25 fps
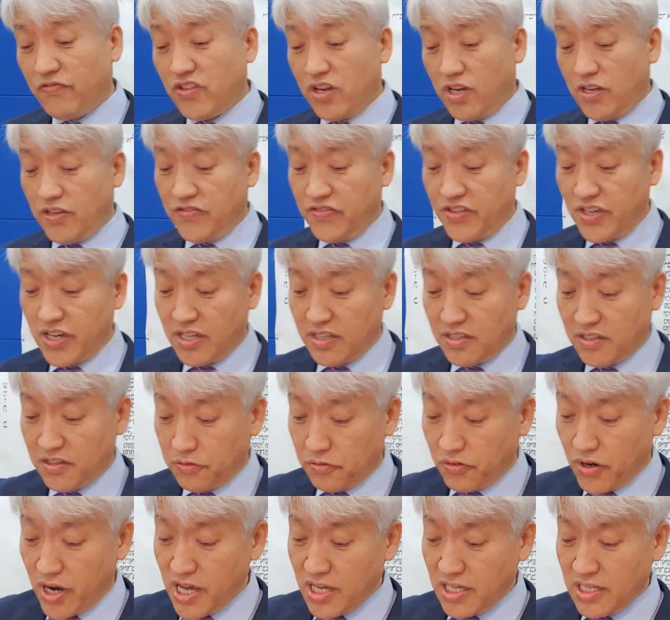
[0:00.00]
Philippians,
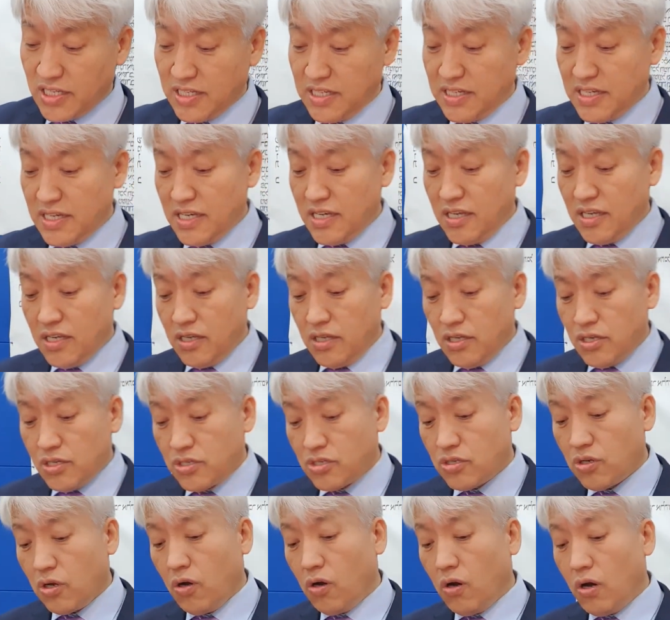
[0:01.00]
right?
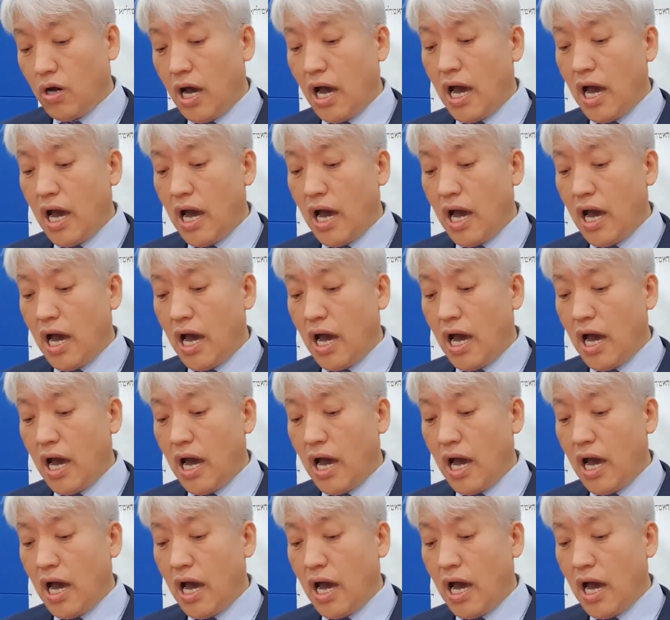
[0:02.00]
So